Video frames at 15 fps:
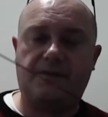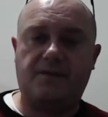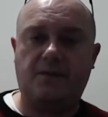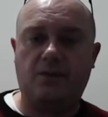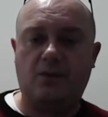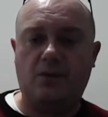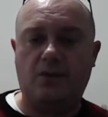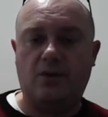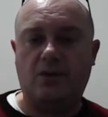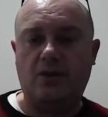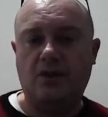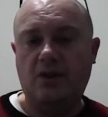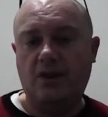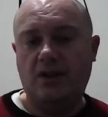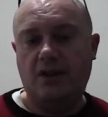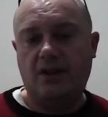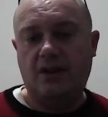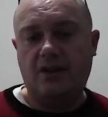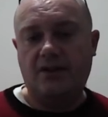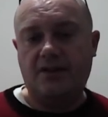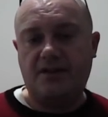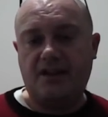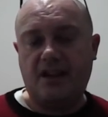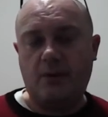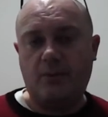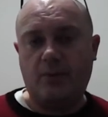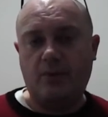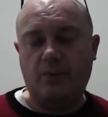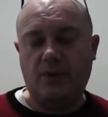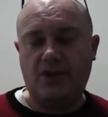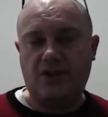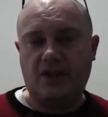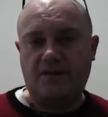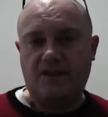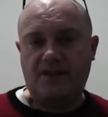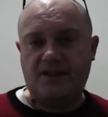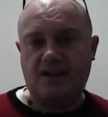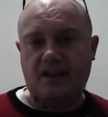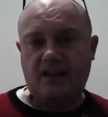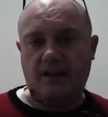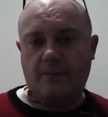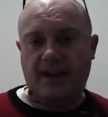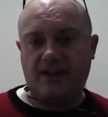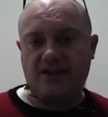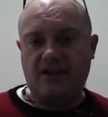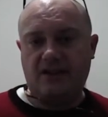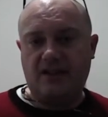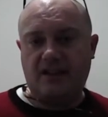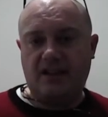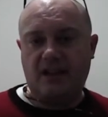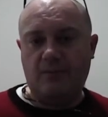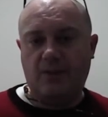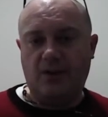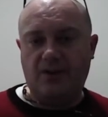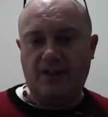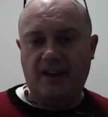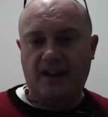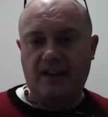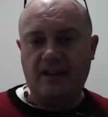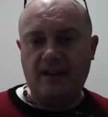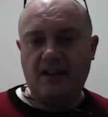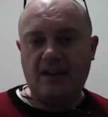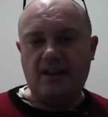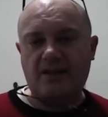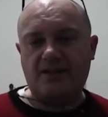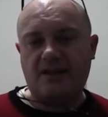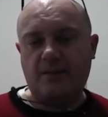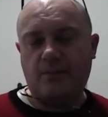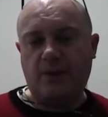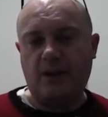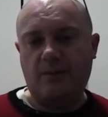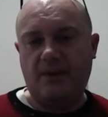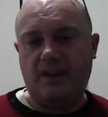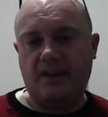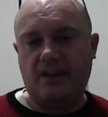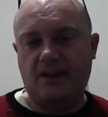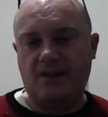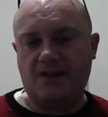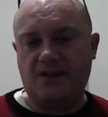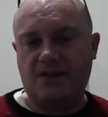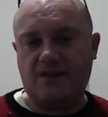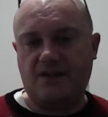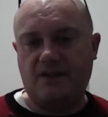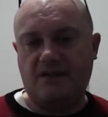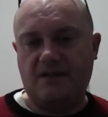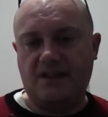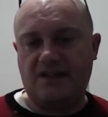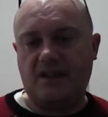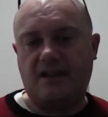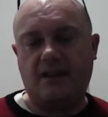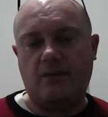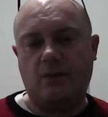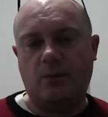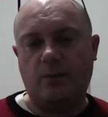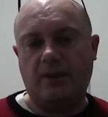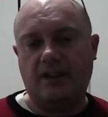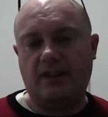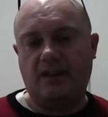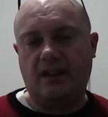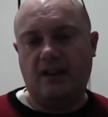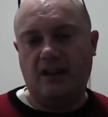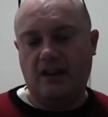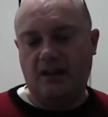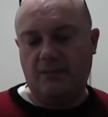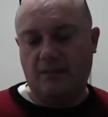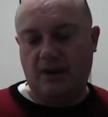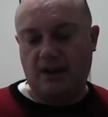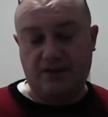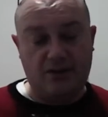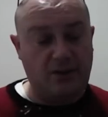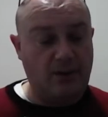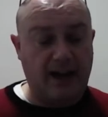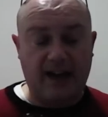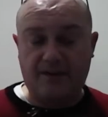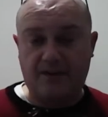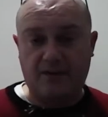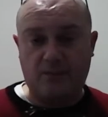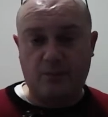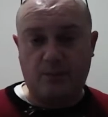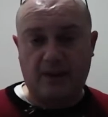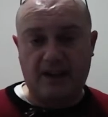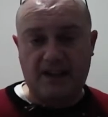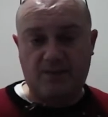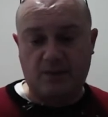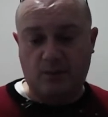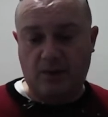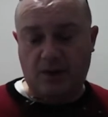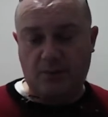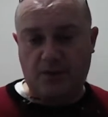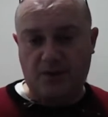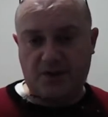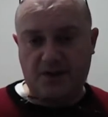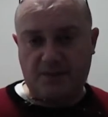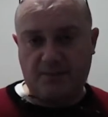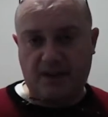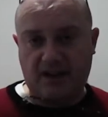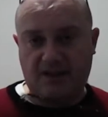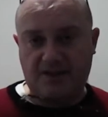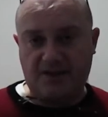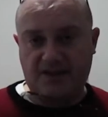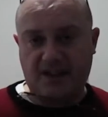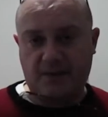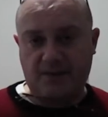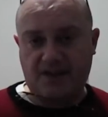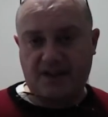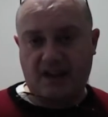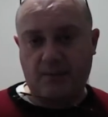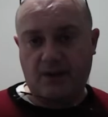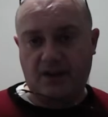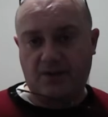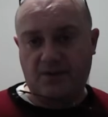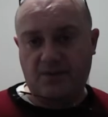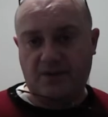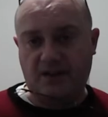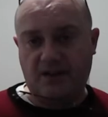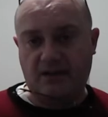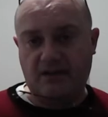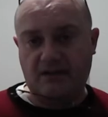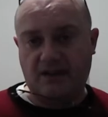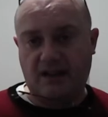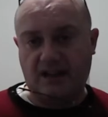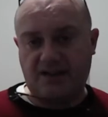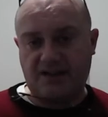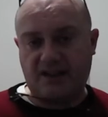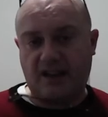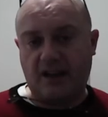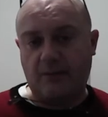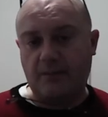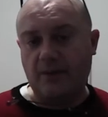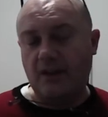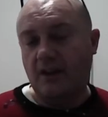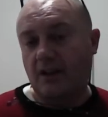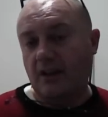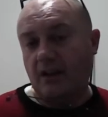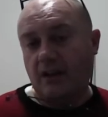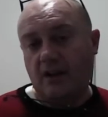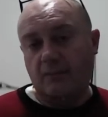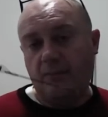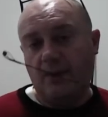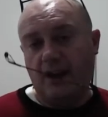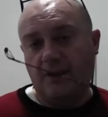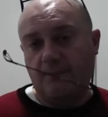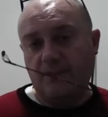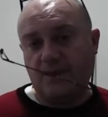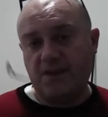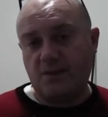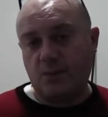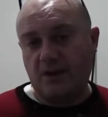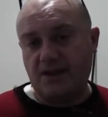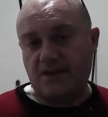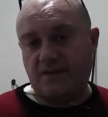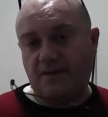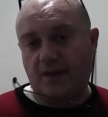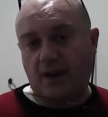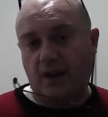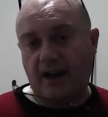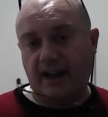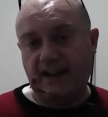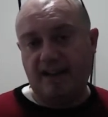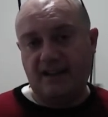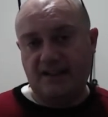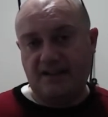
for the tip, which I've decided I'm actually going to keep on there, simply because there's nothing wrong with it. I do have a replacement one which is part of the same Seymo setup, but this one's fine.